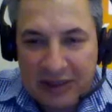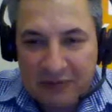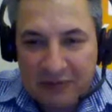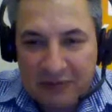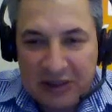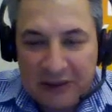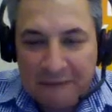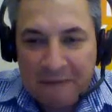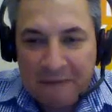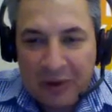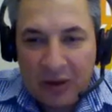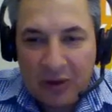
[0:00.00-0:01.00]
asked for these
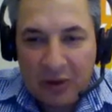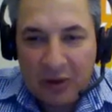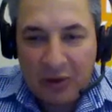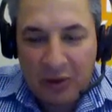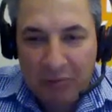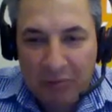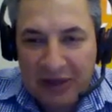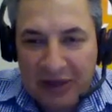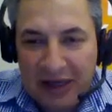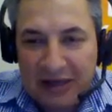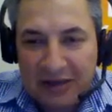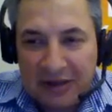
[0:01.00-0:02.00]

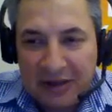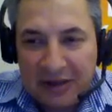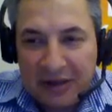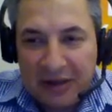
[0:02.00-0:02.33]
complicated